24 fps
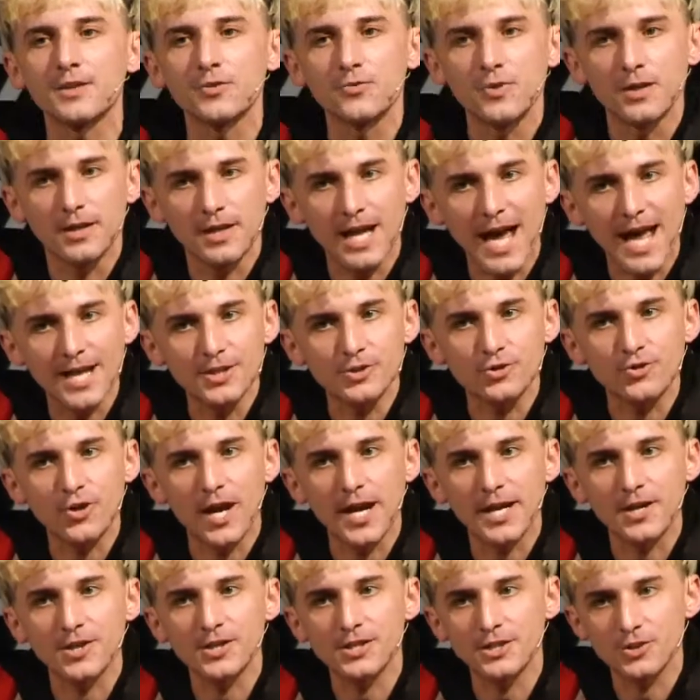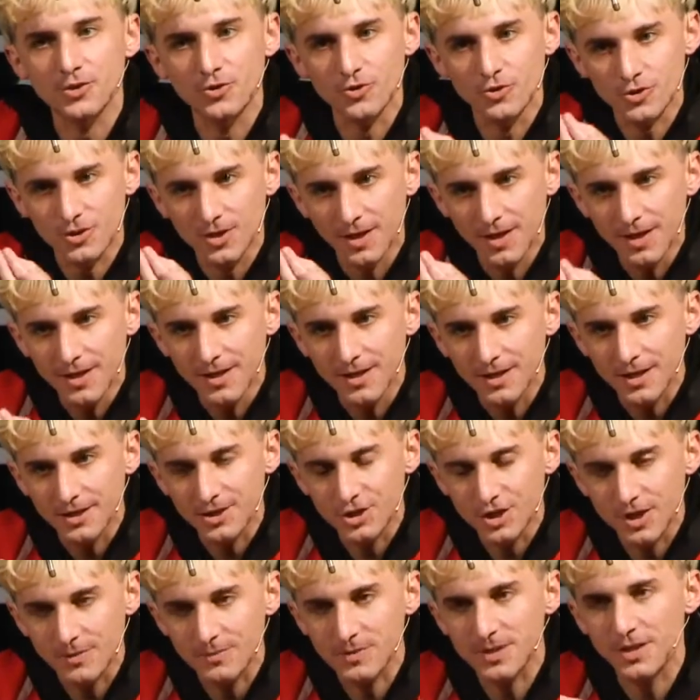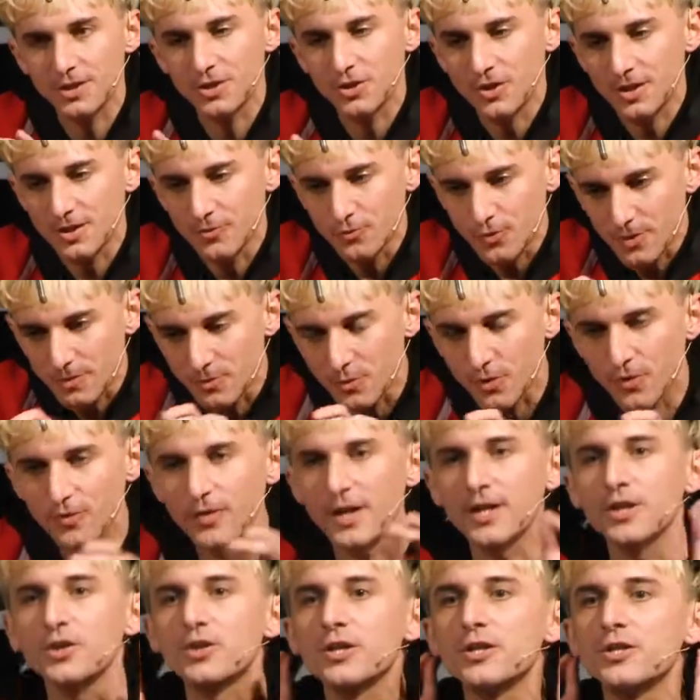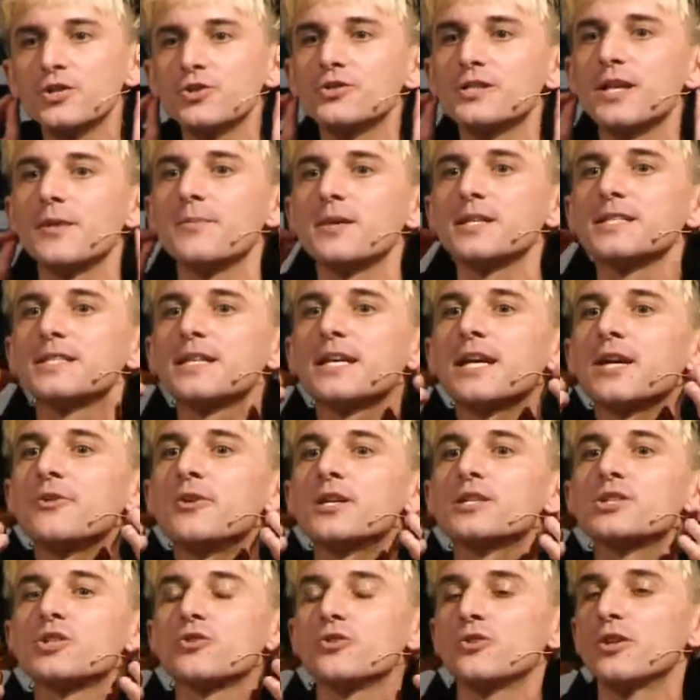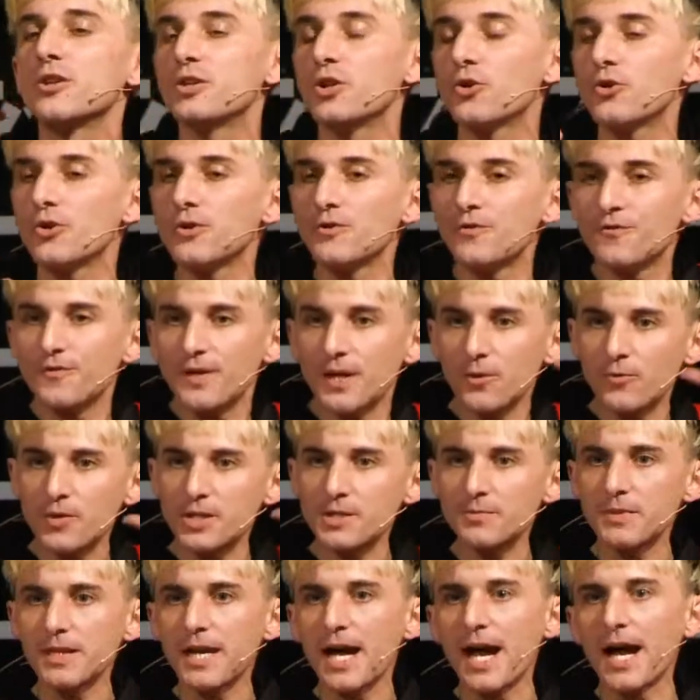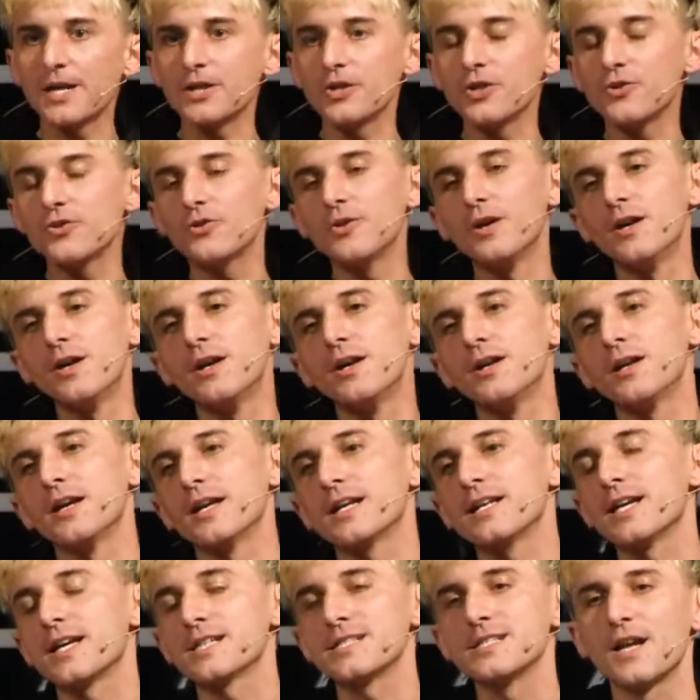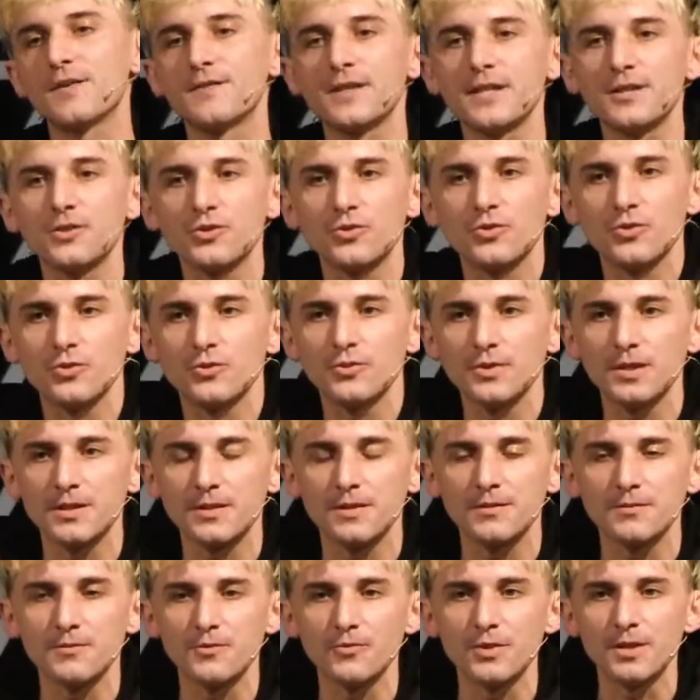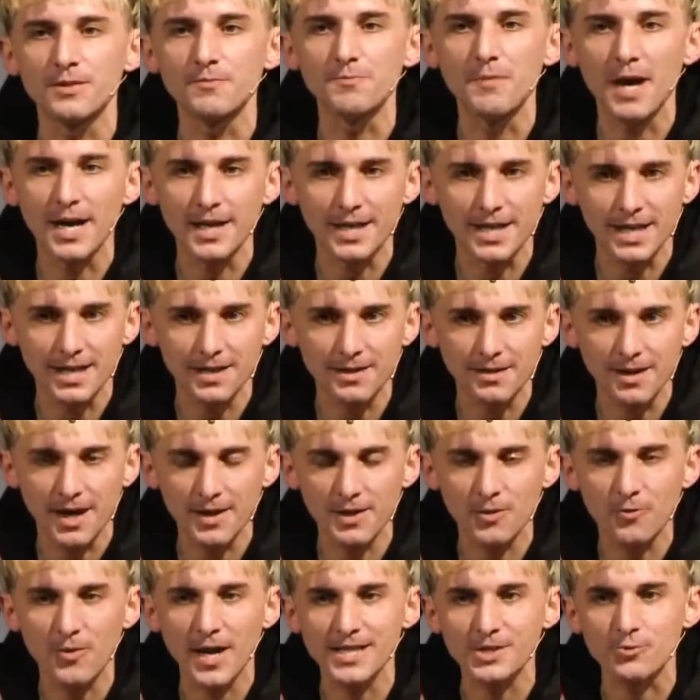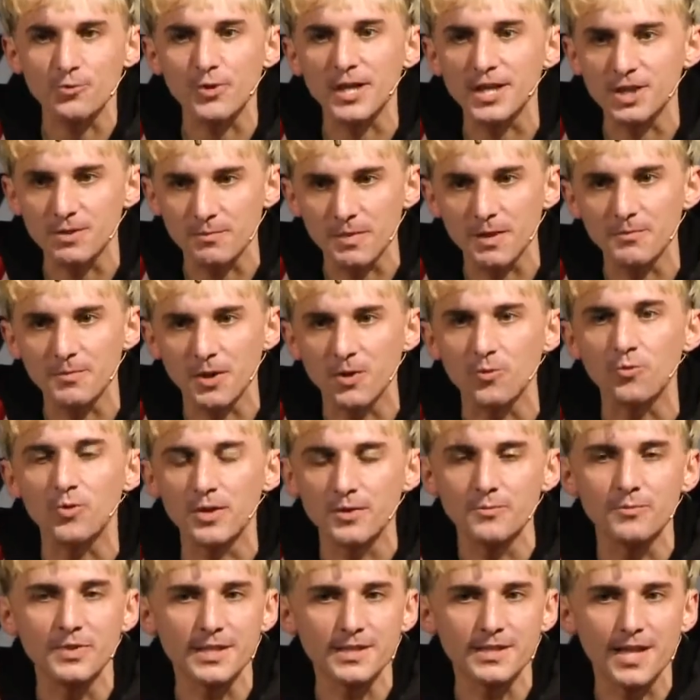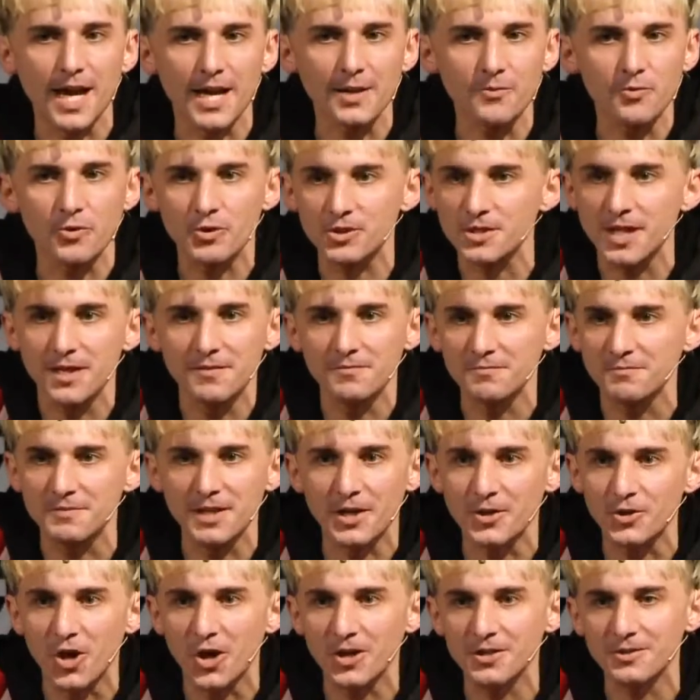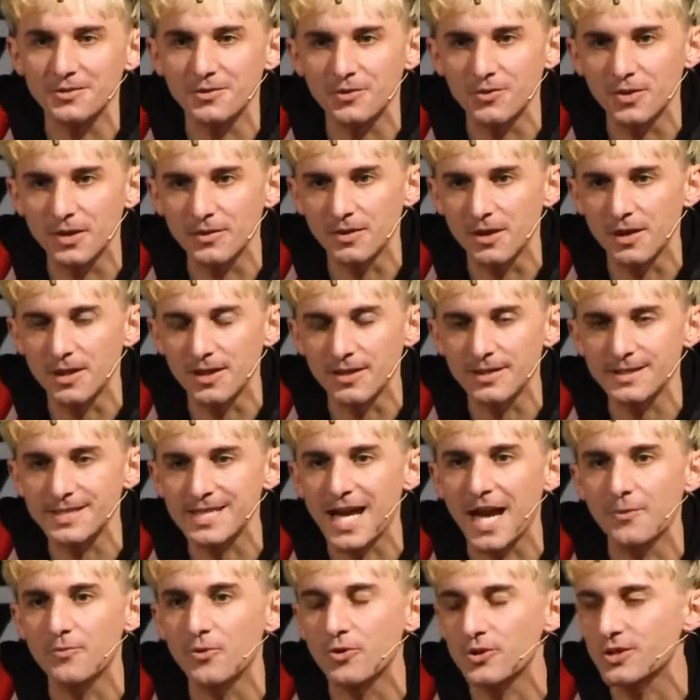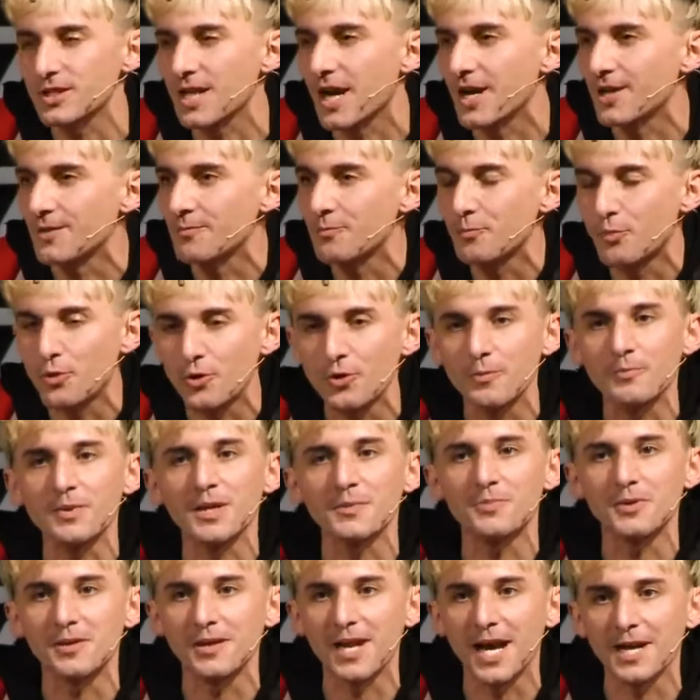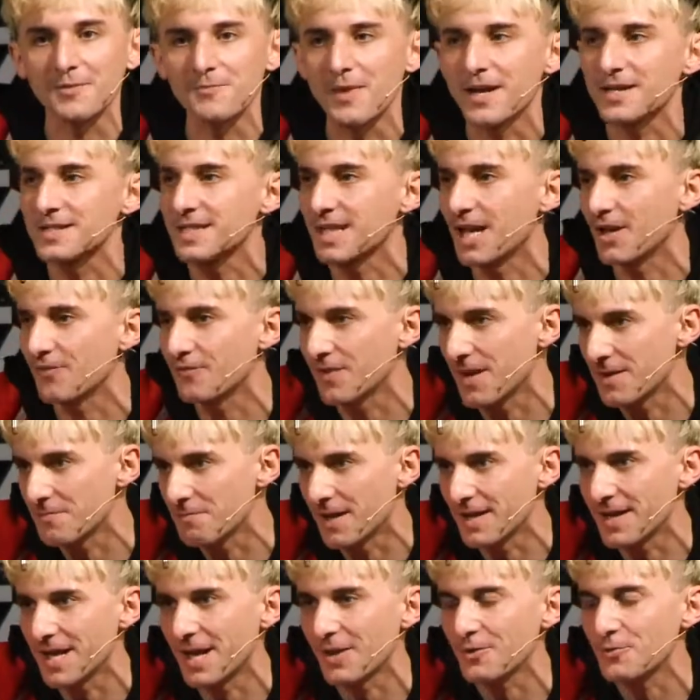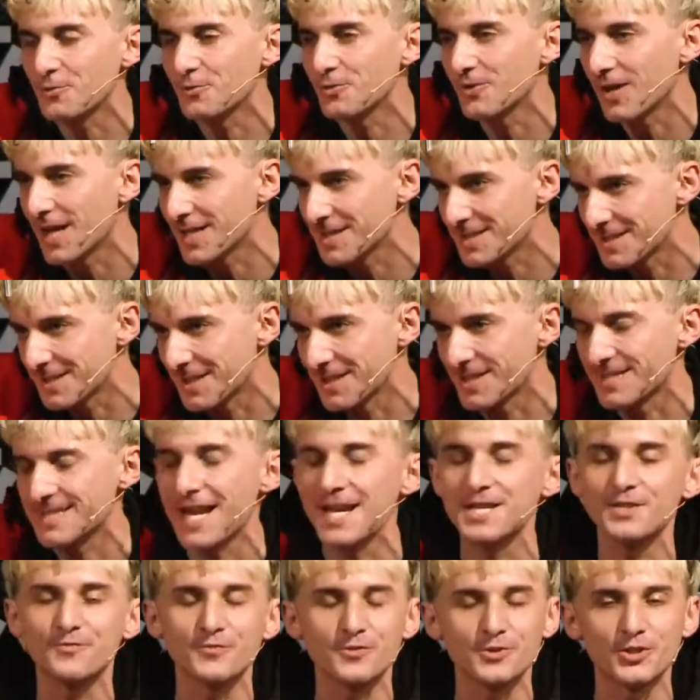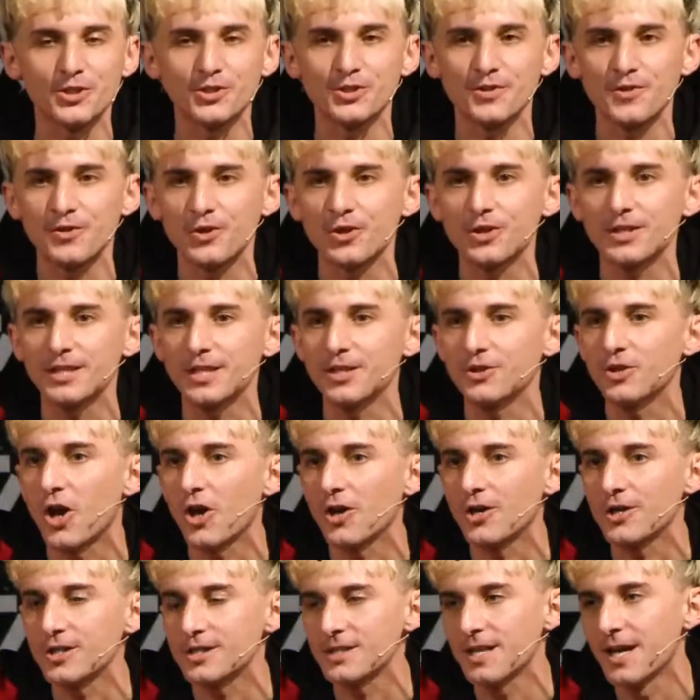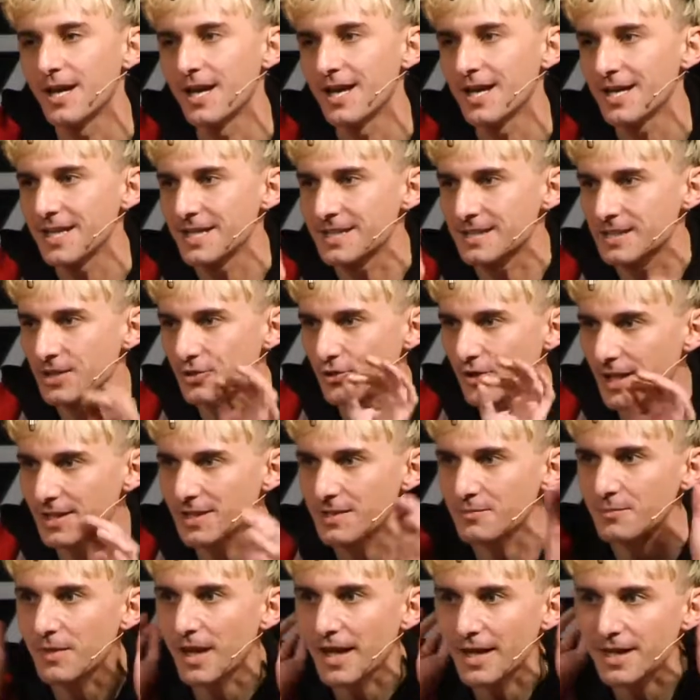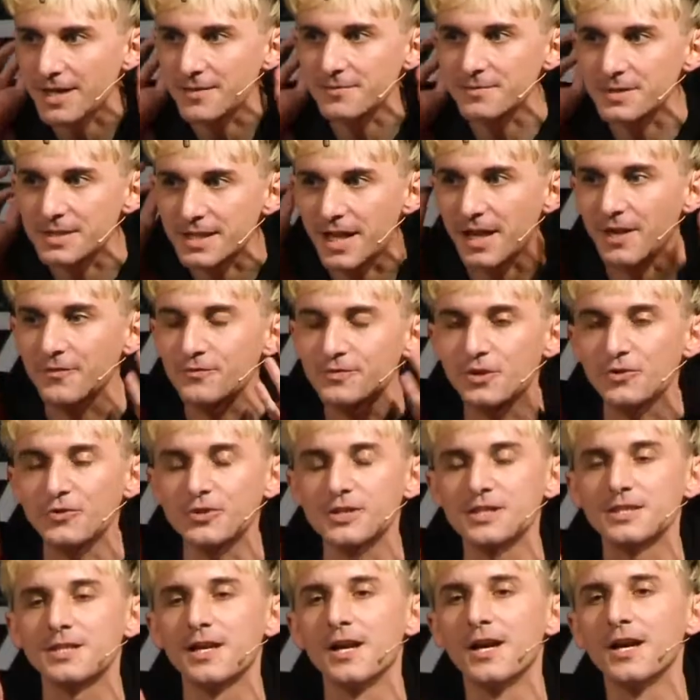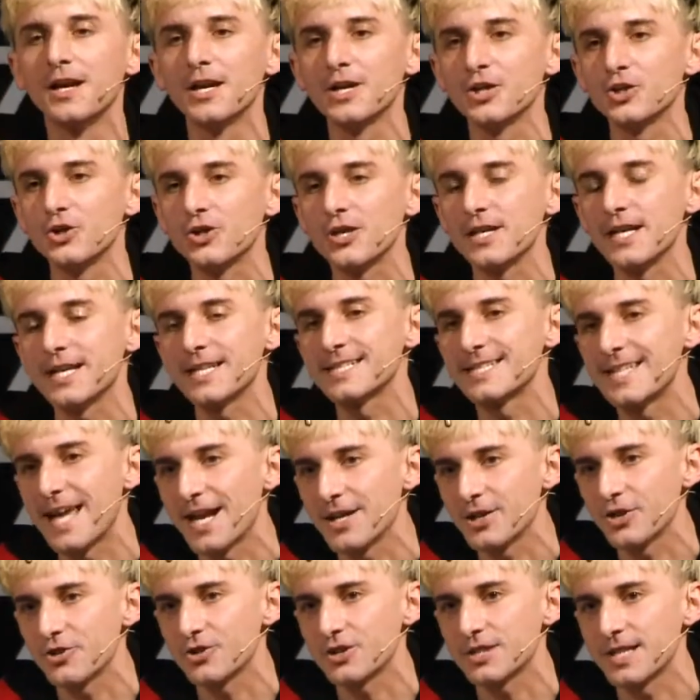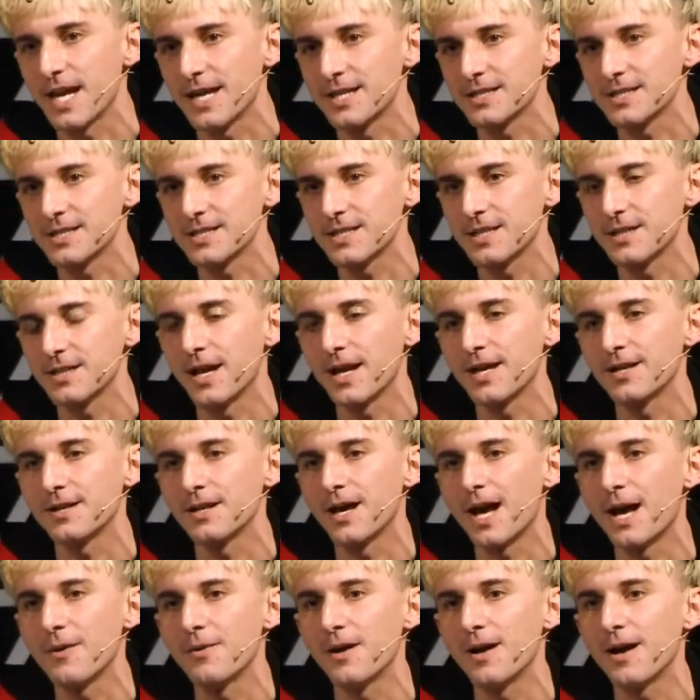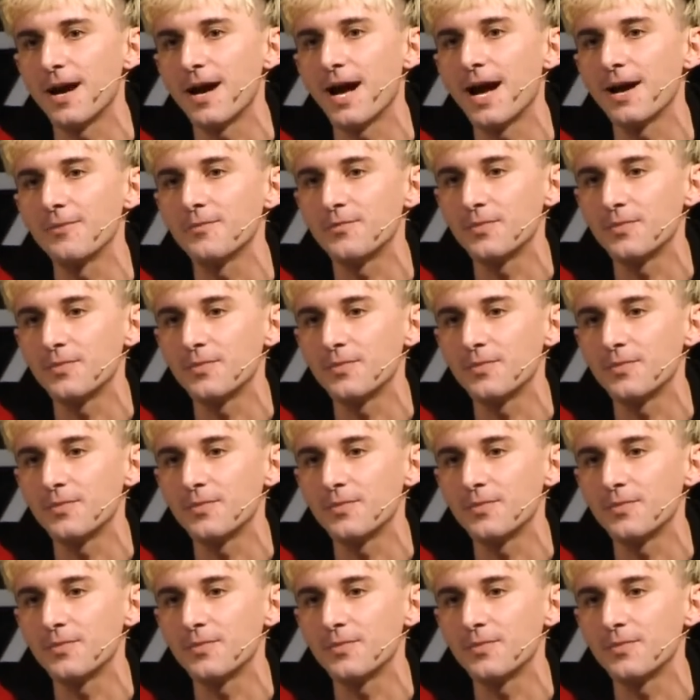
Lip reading: like the hand dryers use chips that you can remove and you can use them as earrings so that you can feel what's behind you. It has nothing to do with money, otherwise rich people would be cyborgs and they're not. Cyborgs are poor people like myself and Manel, who has a sense for just $30. It's created by himself, so it's, you can extend your senses and